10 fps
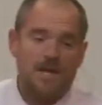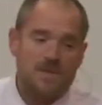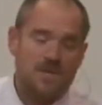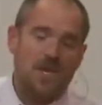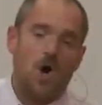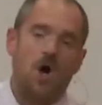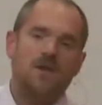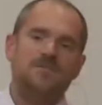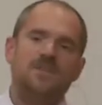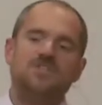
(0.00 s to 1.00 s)
then all
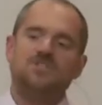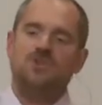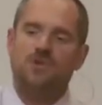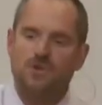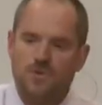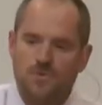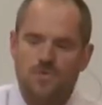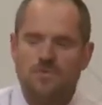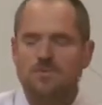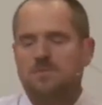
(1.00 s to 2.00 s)
of these
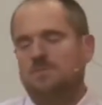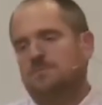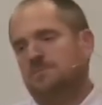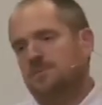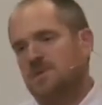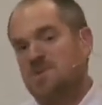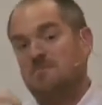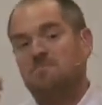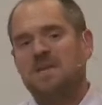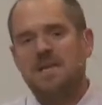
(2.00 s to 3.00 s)
new
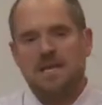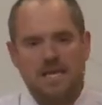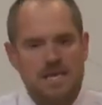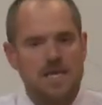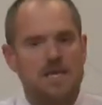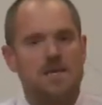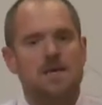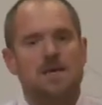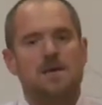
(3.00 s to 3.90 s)
competing